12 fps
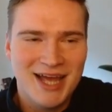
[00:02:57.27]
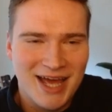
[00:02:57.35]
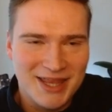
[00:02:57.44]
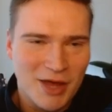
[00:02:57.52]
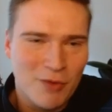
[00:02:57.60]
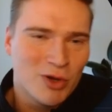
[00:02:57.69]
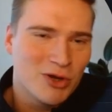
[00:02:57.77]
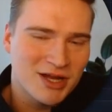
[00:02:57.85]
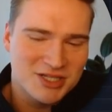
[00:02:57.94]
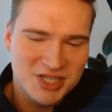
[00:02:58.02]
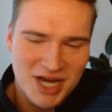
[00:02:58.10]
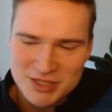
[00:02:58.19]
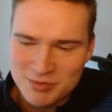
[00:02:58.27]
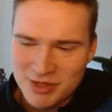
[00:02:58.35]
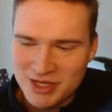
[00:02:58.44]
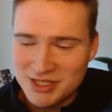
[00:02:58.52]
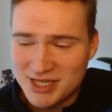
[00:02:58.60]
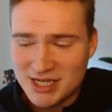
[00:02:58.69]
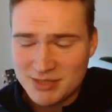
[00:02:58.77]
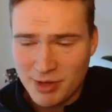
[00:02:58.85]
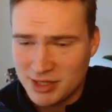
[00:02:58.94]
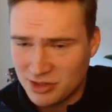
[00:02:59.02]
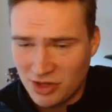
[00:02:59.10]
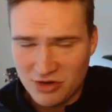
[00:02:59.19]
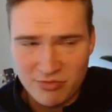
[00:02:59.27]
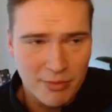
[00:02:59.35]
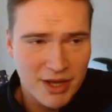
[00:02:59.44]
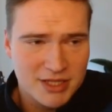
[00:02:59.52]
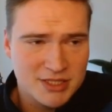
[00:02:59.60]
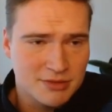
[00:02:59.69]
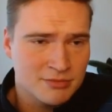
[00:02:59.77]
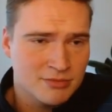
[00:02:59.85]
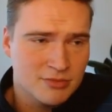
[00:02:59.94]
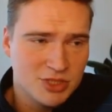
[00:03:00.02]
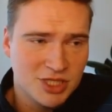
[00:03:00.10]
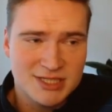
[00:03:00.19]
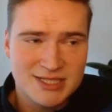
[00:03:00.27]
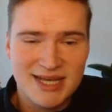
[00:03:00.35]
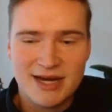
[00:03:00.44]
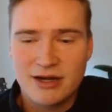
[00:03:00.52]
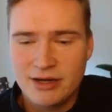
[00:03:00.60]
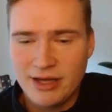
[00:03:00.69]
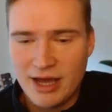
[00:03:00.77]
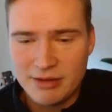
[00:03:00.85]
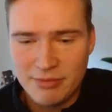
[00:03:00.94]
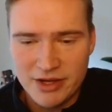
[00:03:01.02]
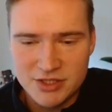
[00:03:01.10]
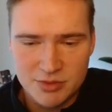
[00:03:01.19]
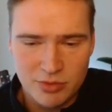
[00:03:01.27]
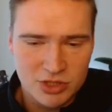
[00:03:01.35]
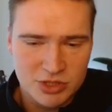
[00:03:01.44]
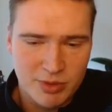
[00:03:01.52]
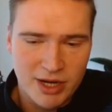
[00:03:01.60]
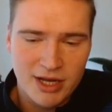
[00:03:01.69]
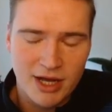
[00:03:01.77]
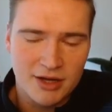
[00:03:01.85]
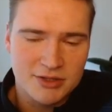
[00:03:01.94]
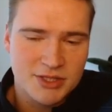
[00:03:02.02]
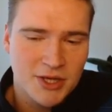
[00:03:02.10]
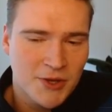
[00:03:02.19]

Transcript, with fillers: And then we look at Jasmy. Jasmy has a lot of momentum, just technically had a major bullish breakout.